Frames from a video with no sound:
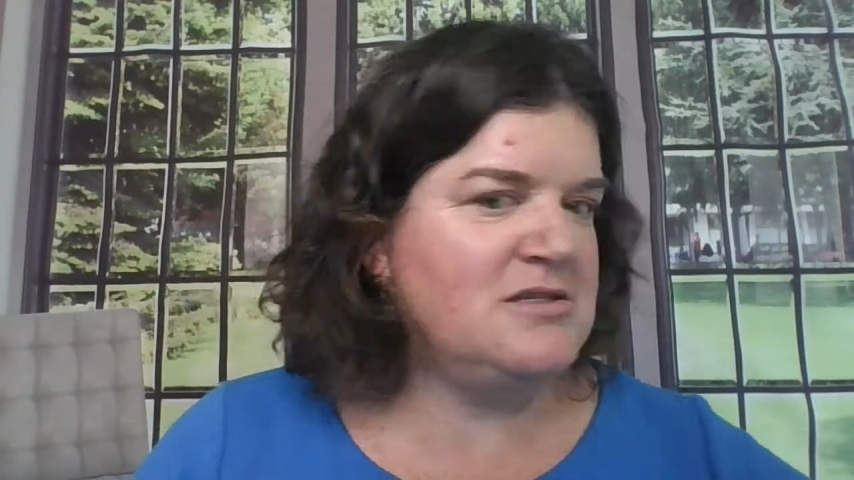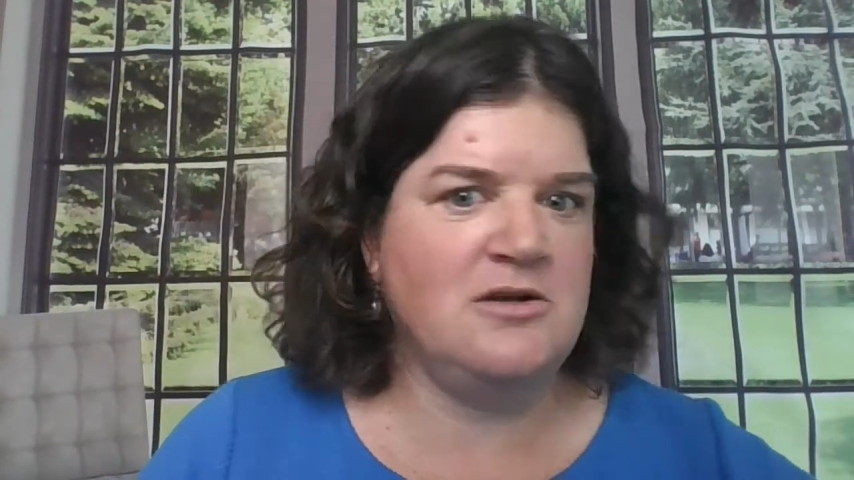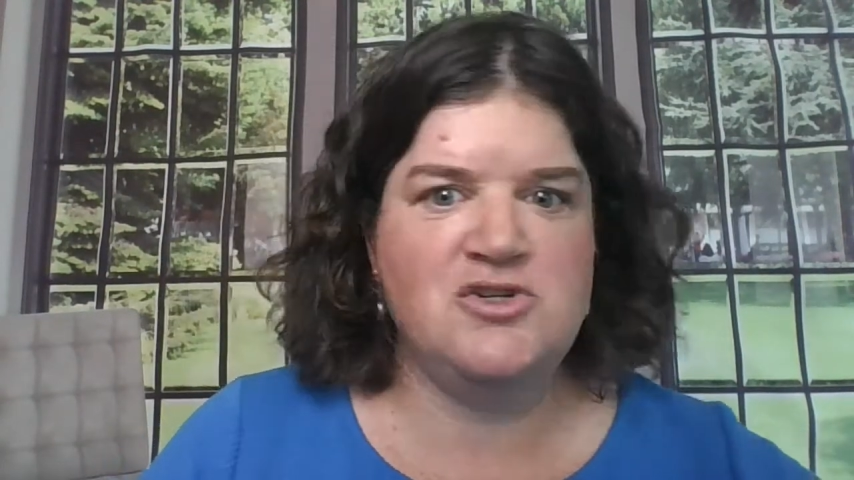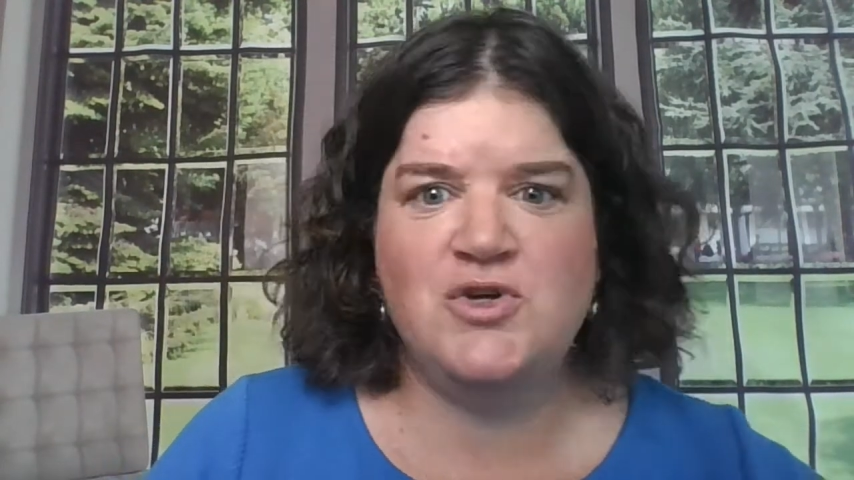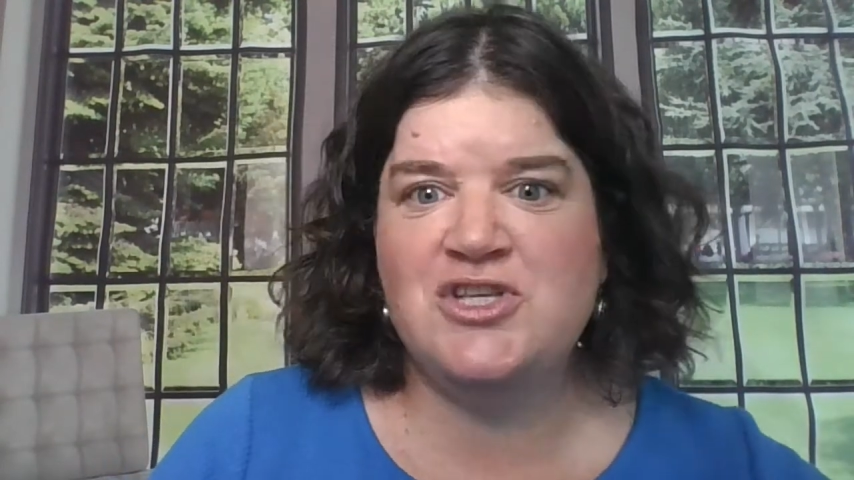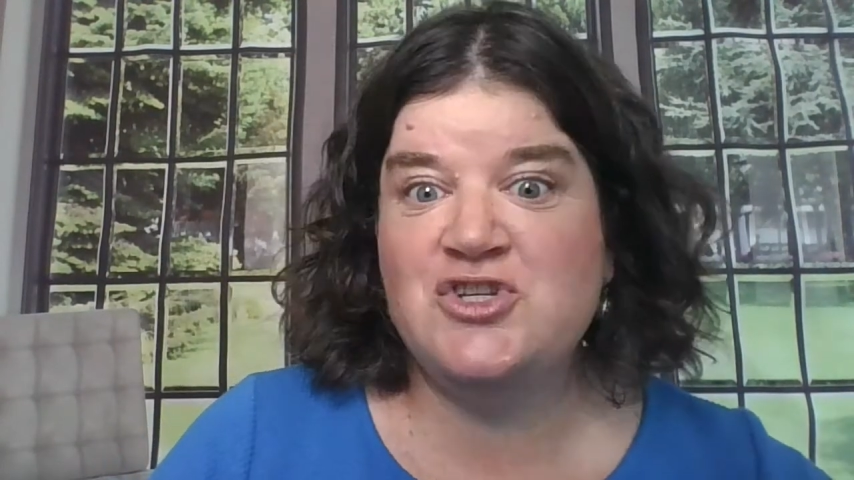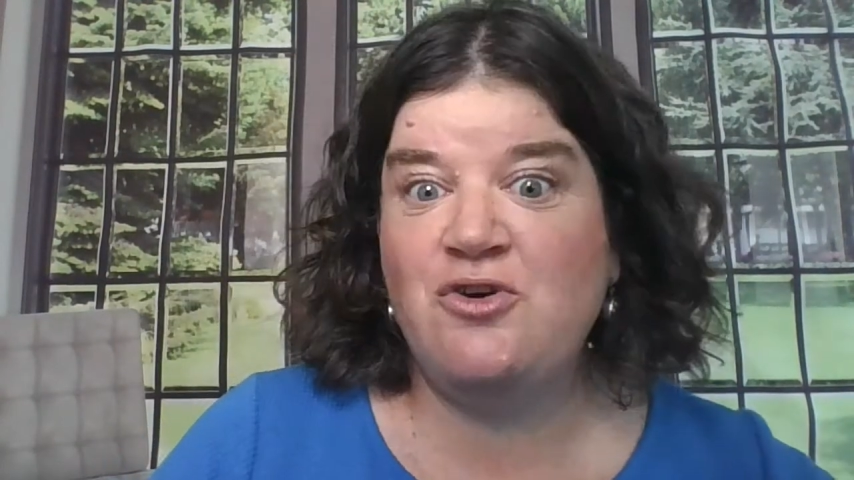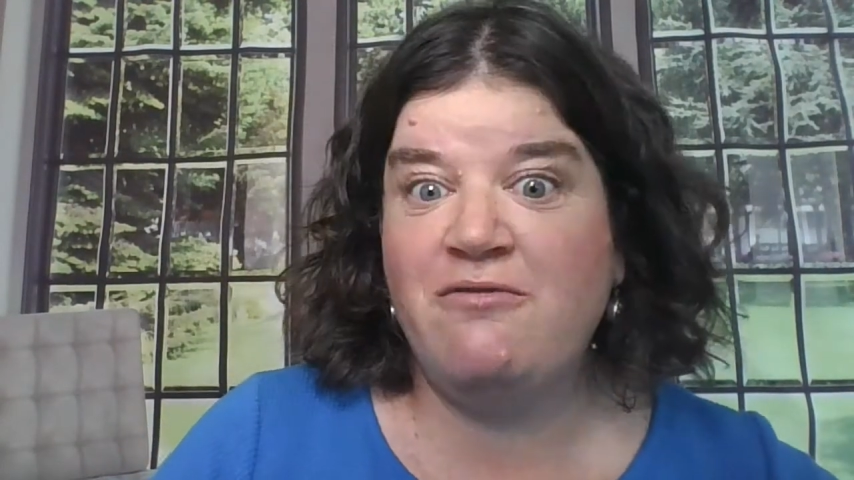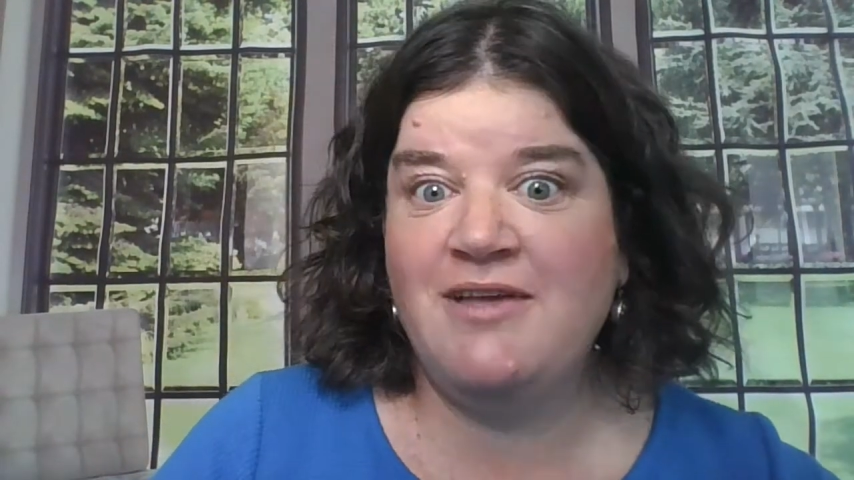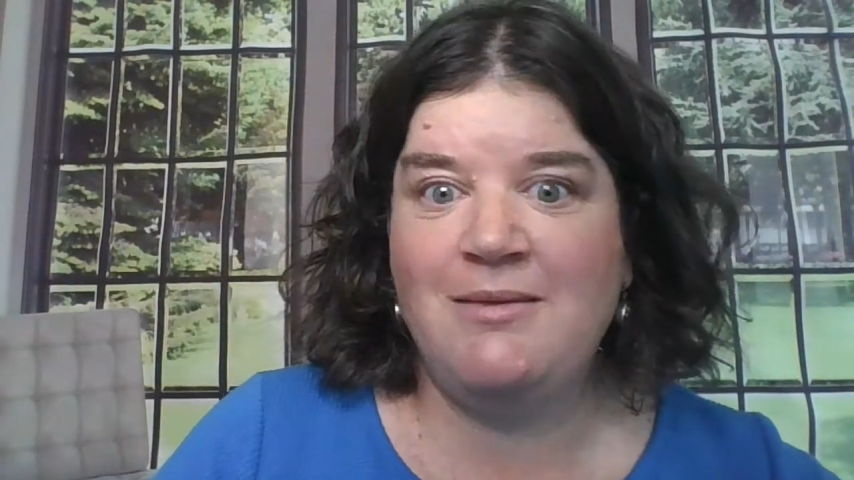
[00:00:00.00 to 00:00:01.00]
sorry, doing this
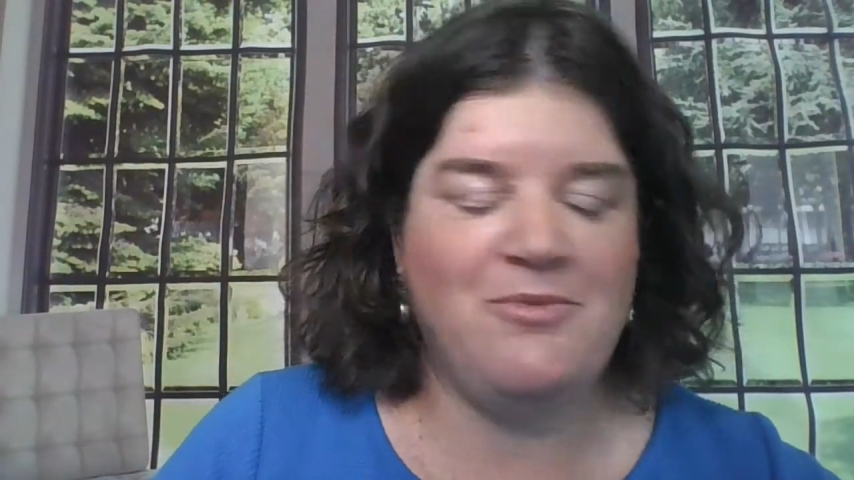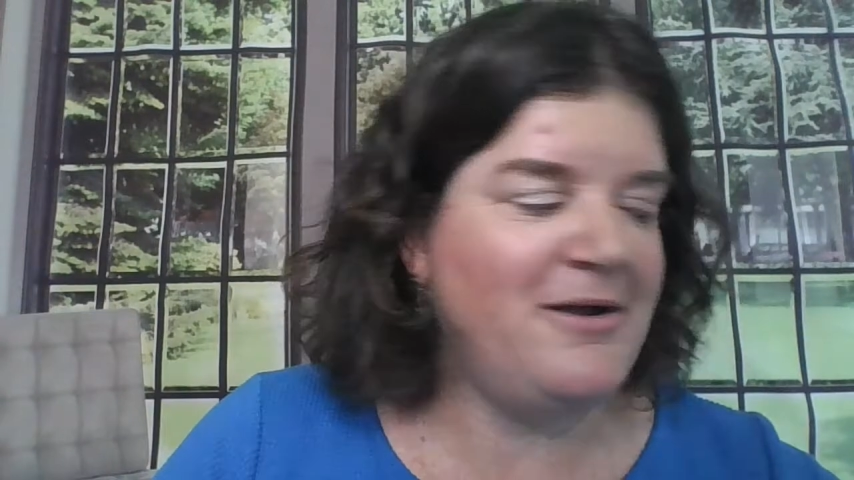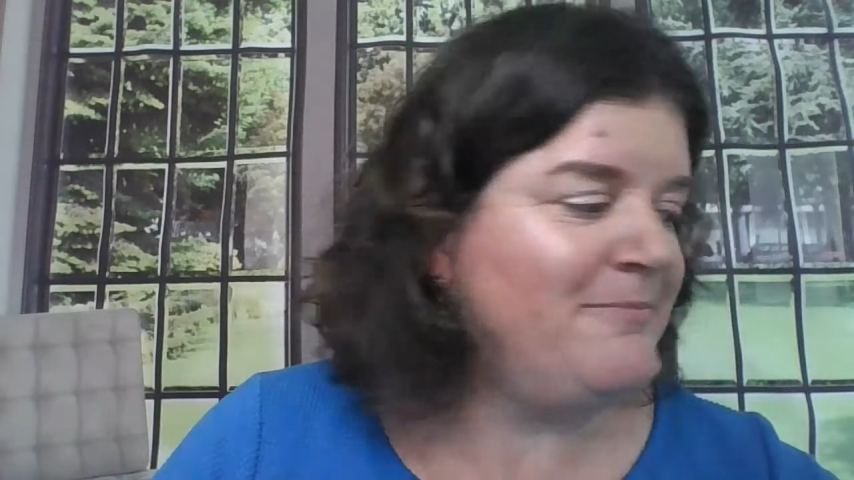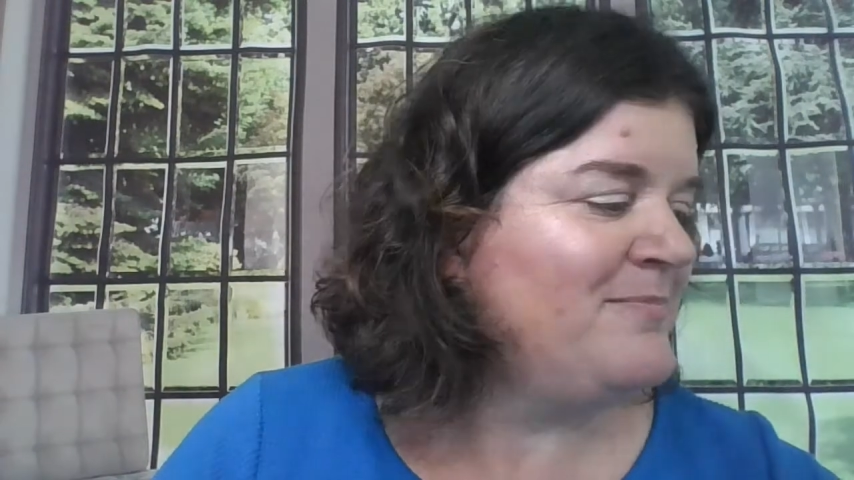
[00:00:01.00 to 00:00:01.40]
off camera.